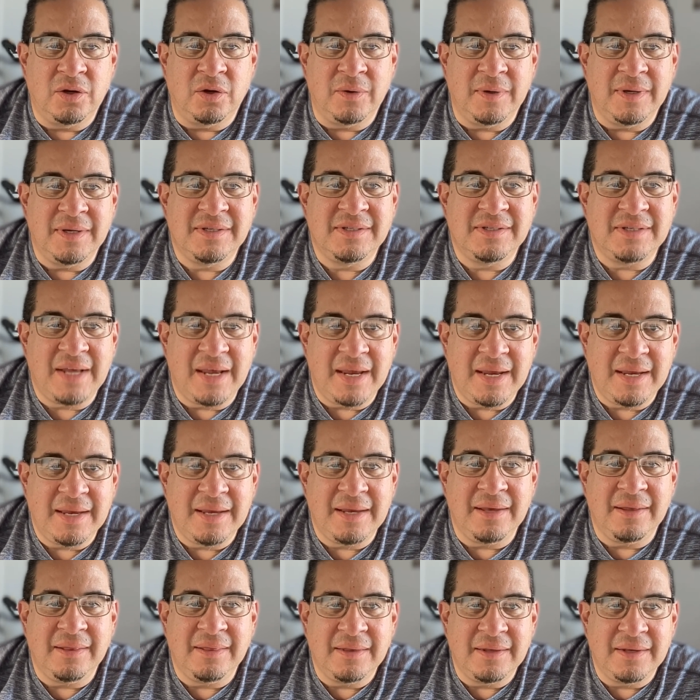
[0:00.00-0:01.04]
He's
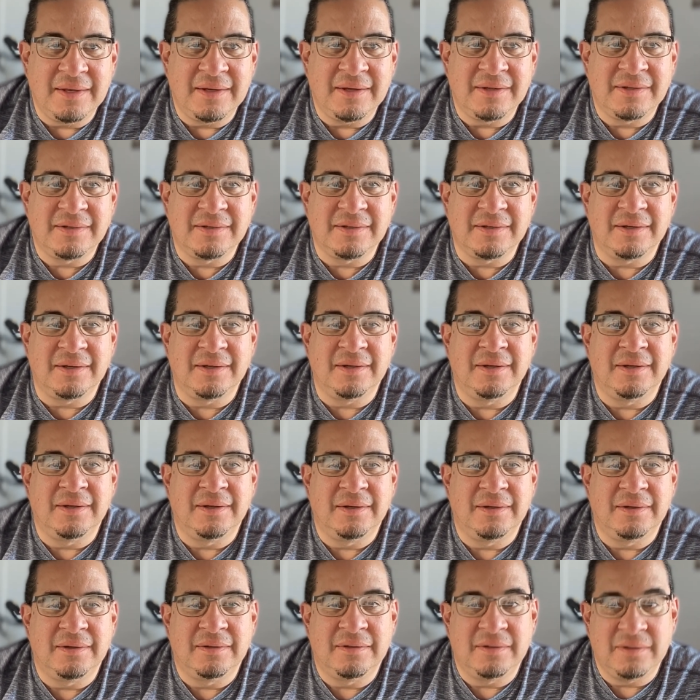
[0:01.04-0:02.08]
taking this
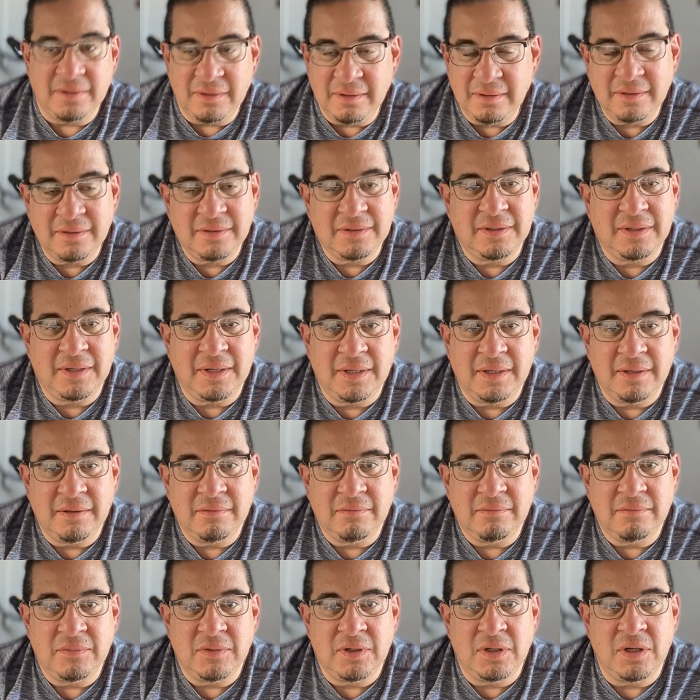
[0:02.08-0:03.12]
seriously.
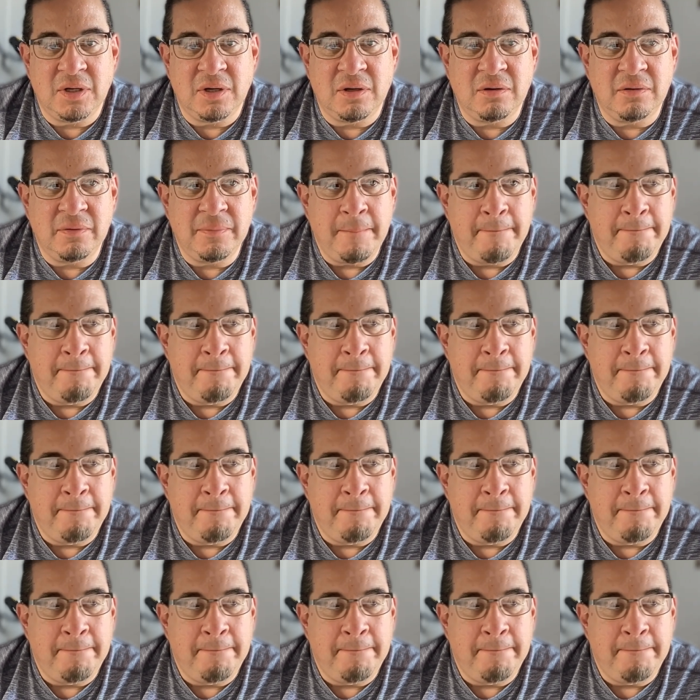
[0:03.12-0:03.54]
You know,